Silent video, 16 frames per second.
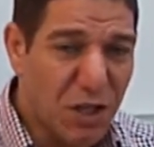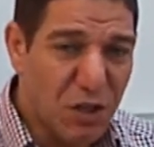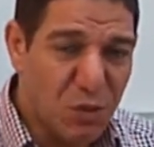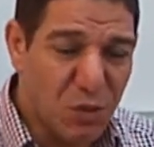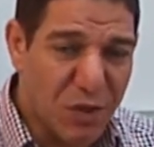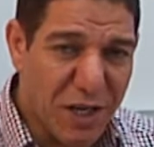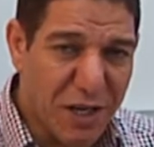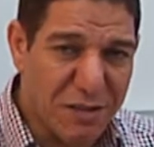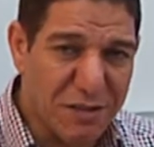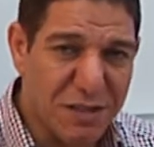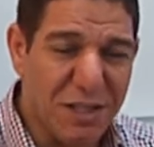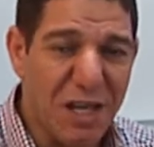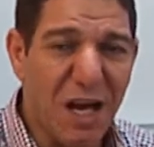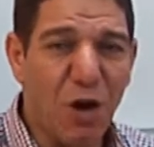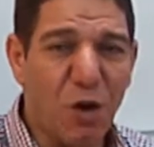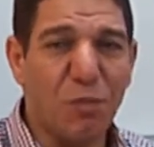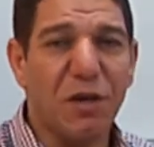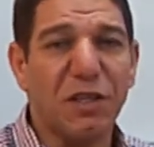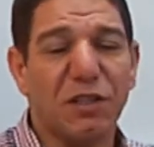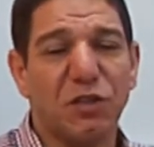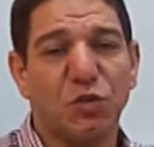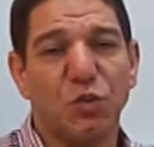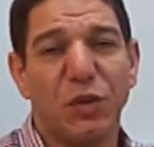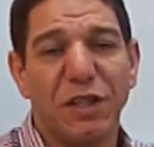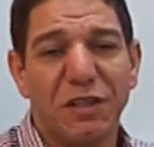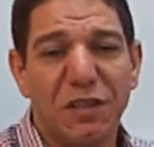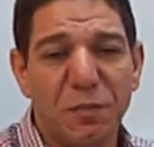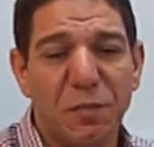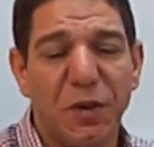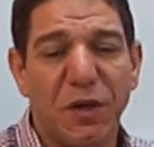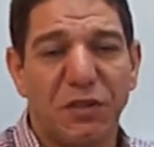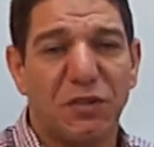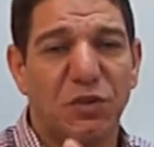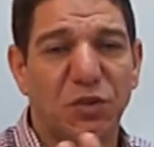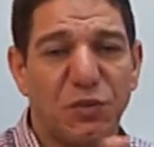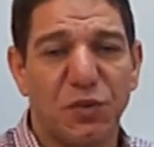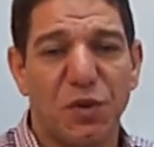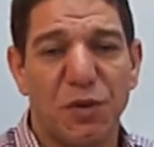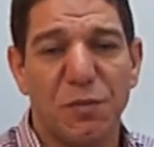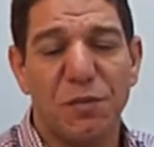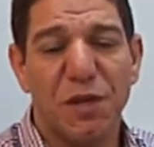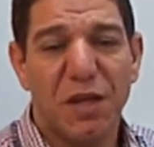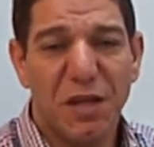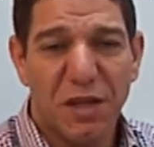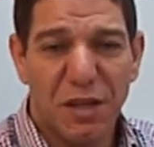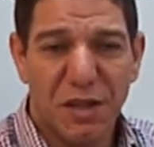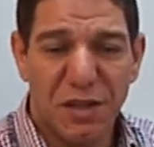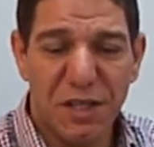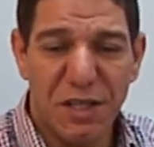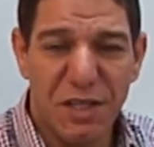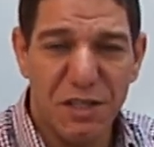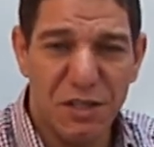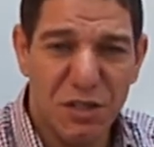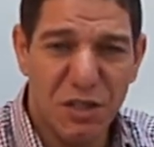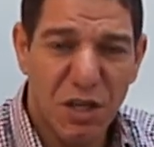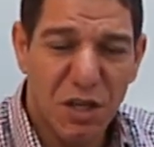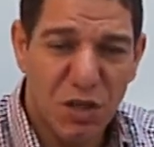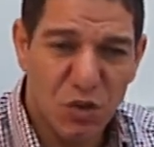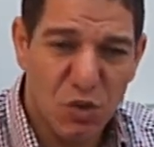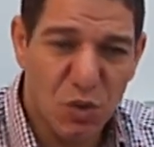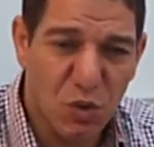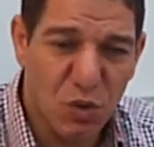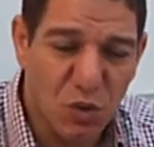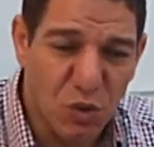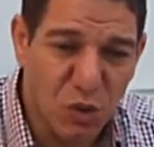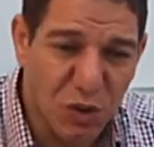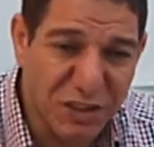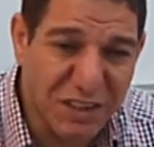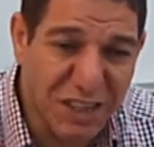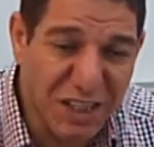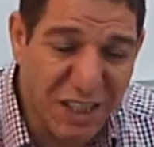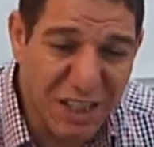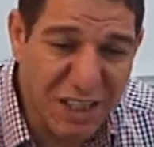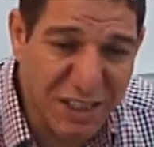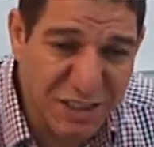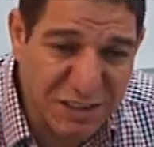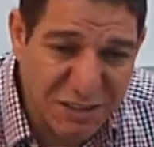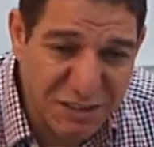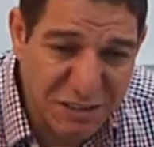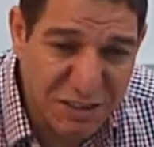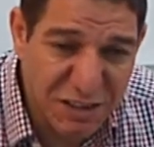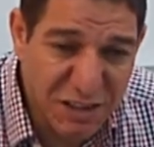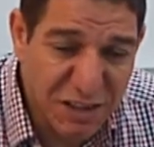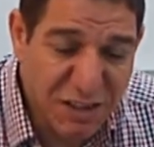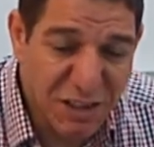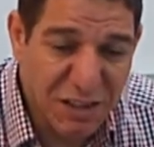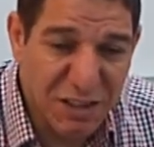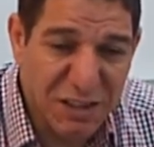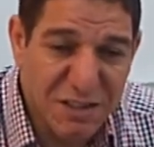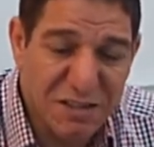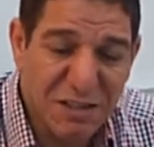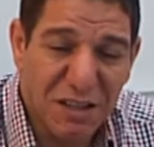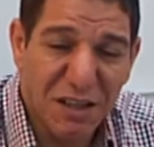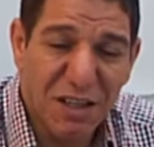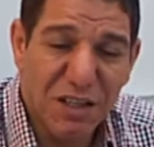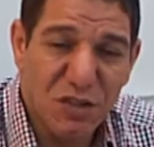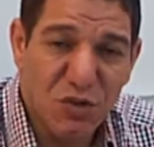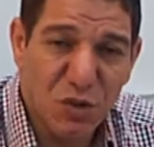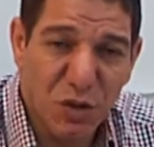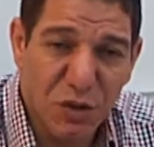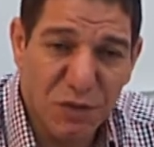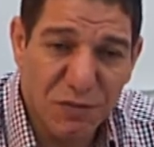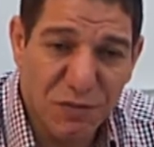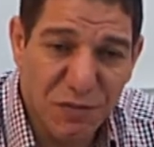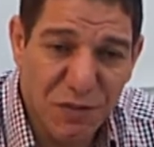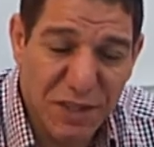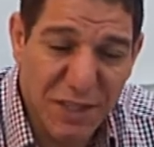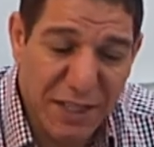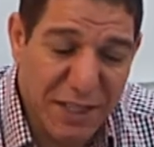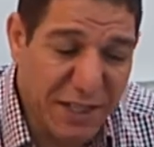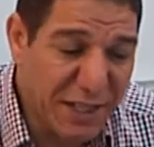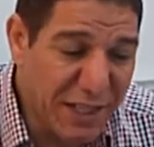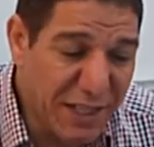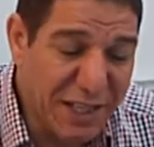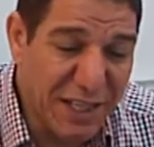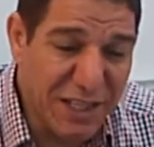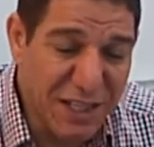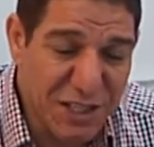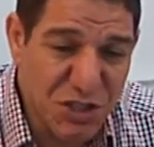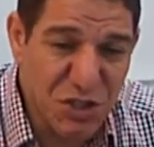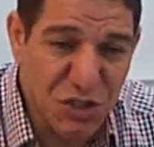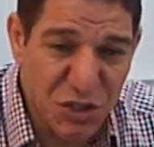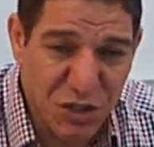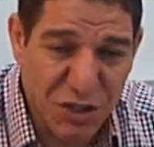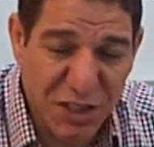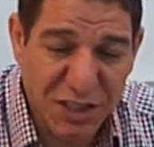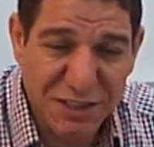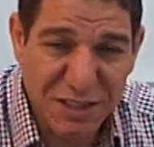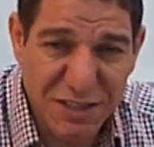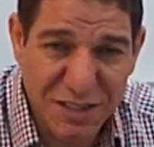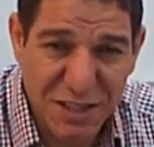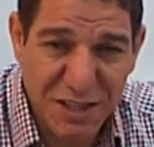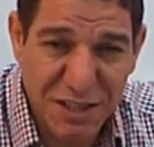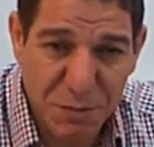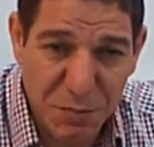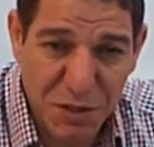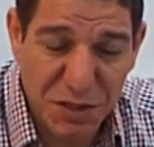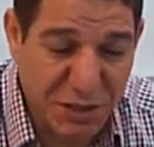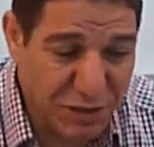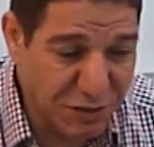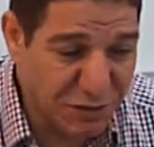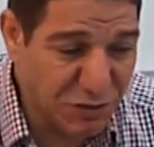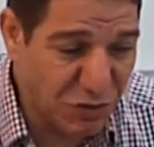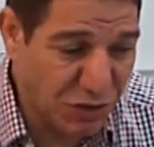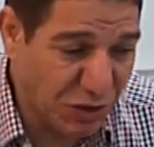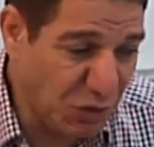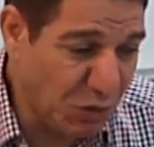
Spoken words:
You can see how Mark Twain departed from these so-called elegant styles of the English writers in the mother country